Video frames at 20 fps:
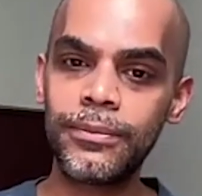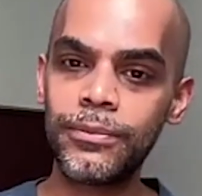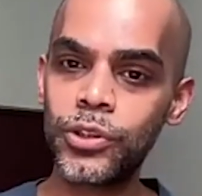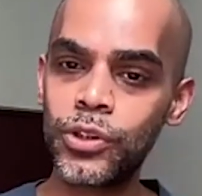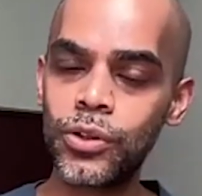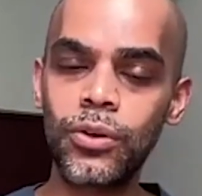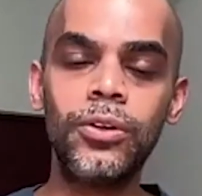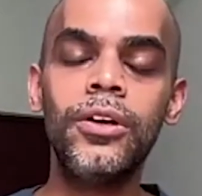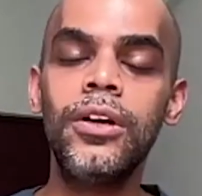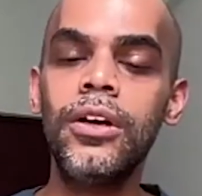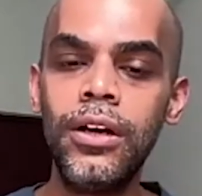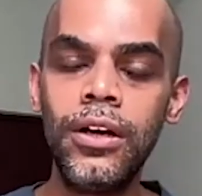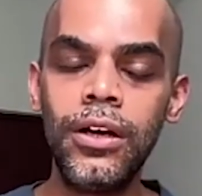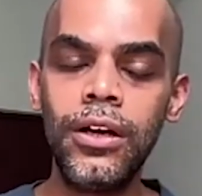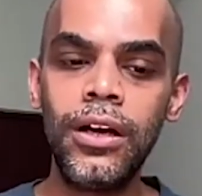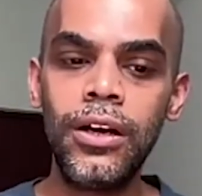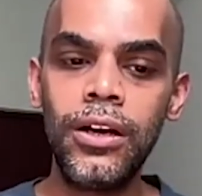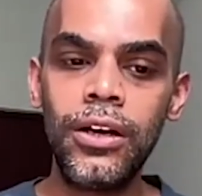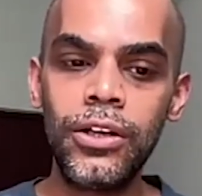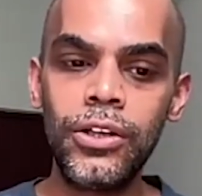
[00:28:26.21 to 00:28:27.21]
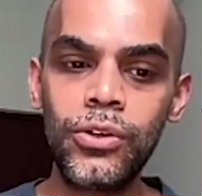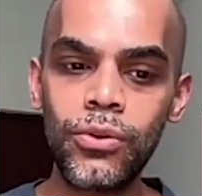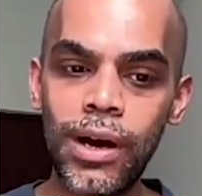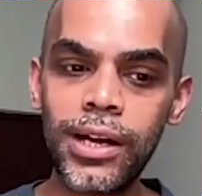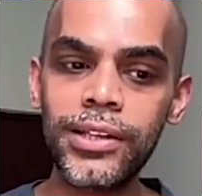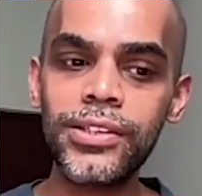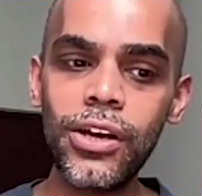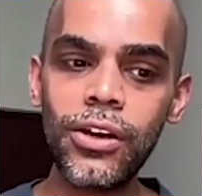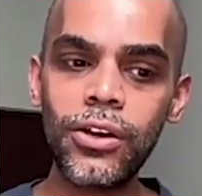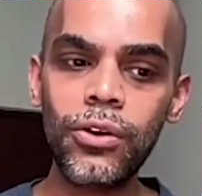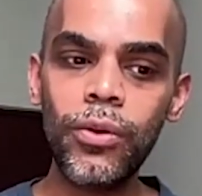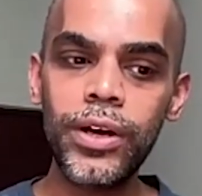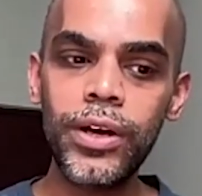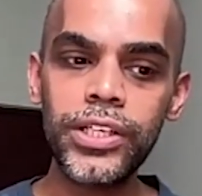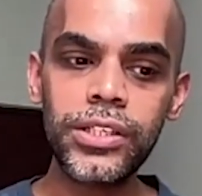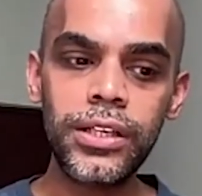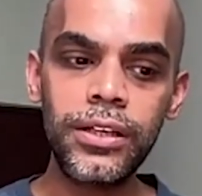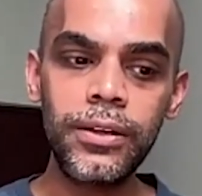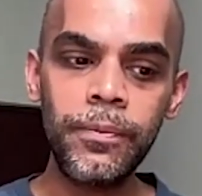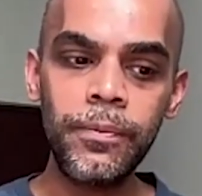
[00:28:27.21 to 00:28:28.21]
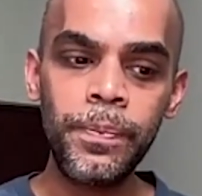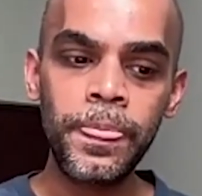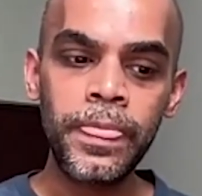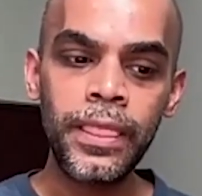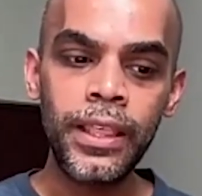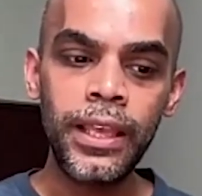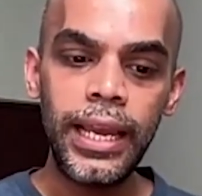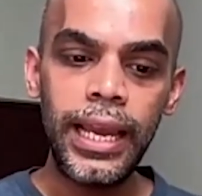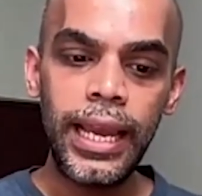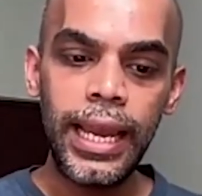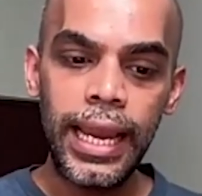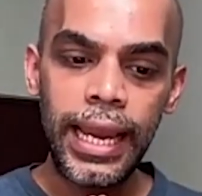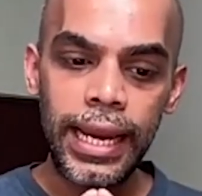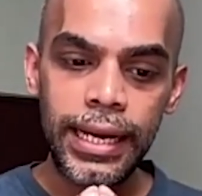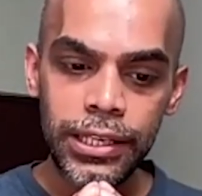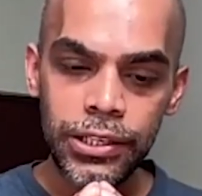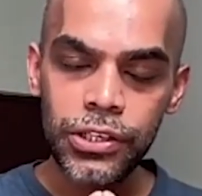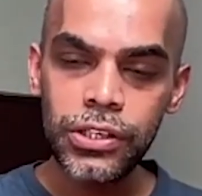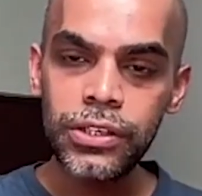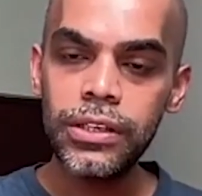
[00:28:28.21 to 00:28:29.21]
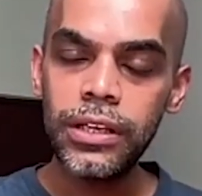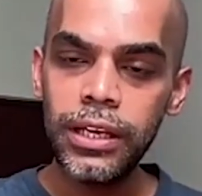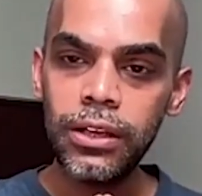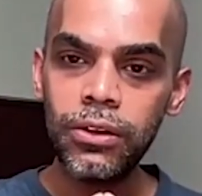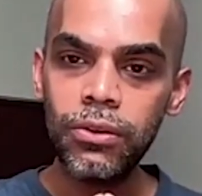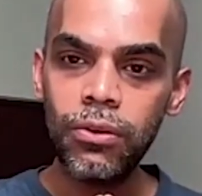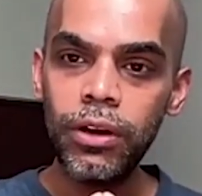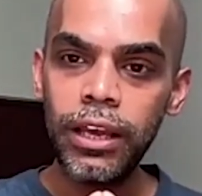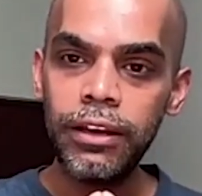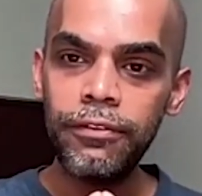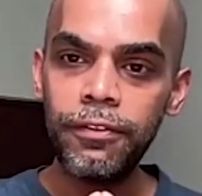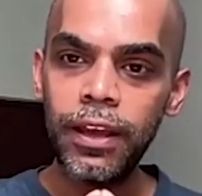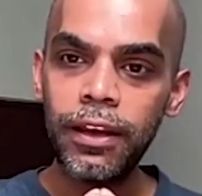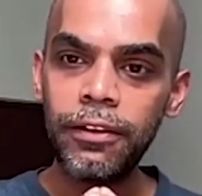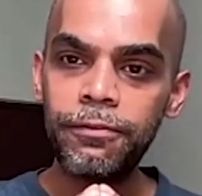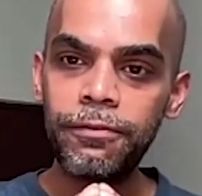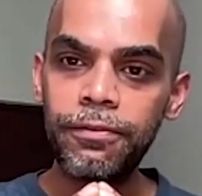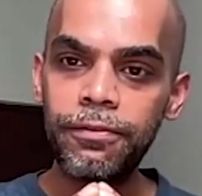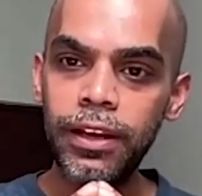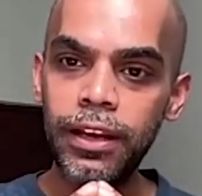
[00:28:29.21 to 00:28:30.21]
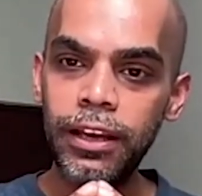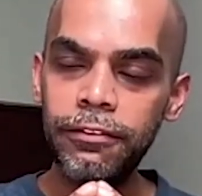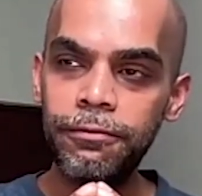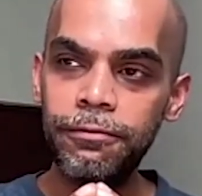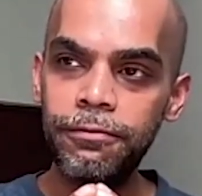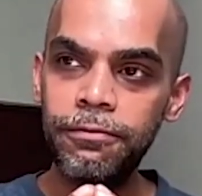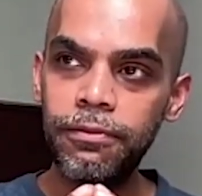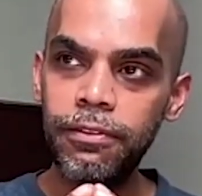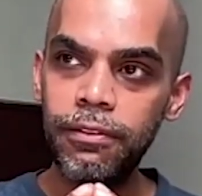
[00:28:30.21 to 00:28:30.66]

So to answer your question, it is, if